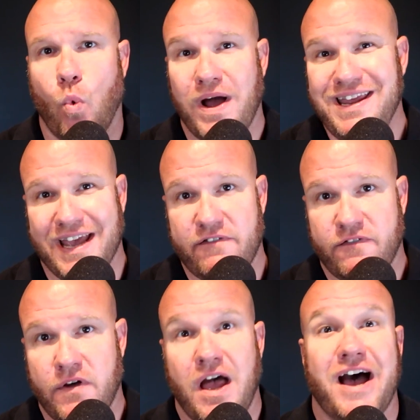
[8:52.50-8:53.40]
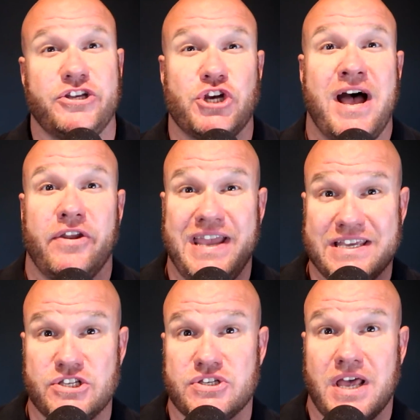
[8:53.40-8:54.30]
what if a child
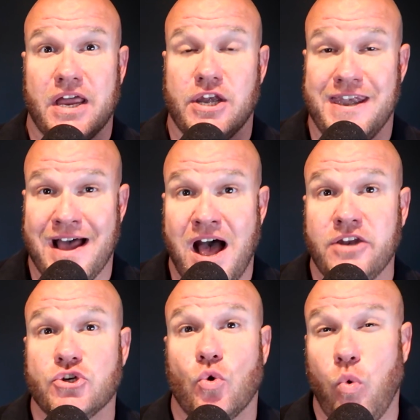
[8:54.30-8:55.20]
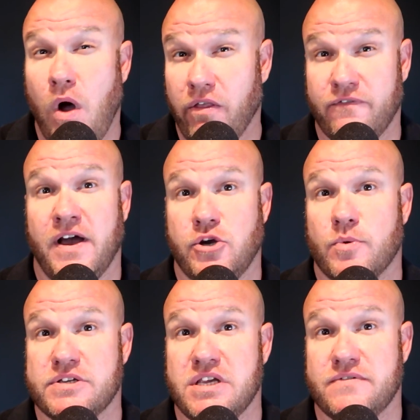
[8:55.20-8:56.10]
is not qualified
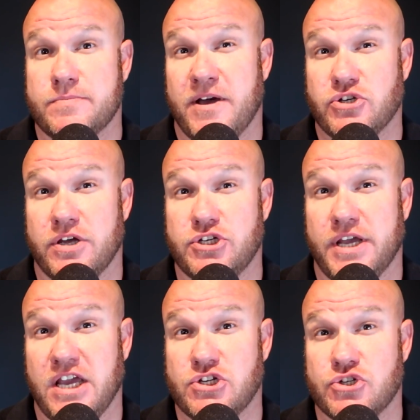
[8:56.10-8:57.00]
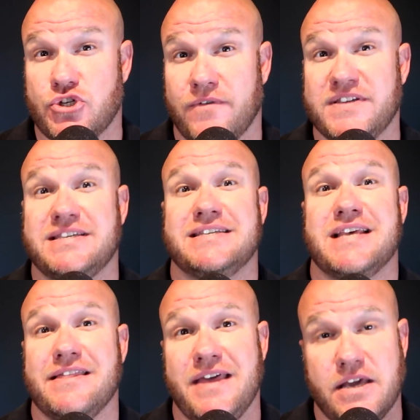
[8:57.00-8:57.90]
to receive special education
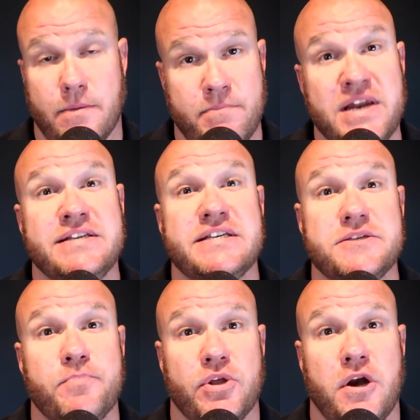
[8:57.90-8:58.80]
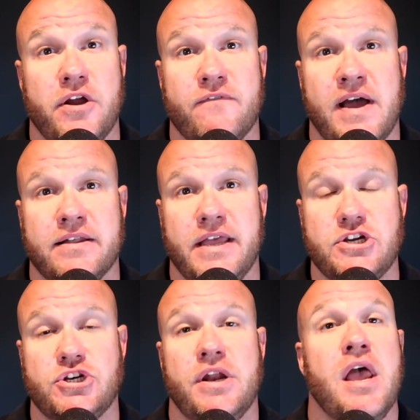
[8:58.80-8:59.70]
services, they commit a disciplinary
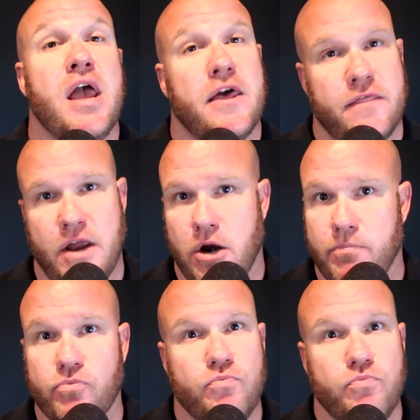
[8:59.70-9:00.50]
violation, they're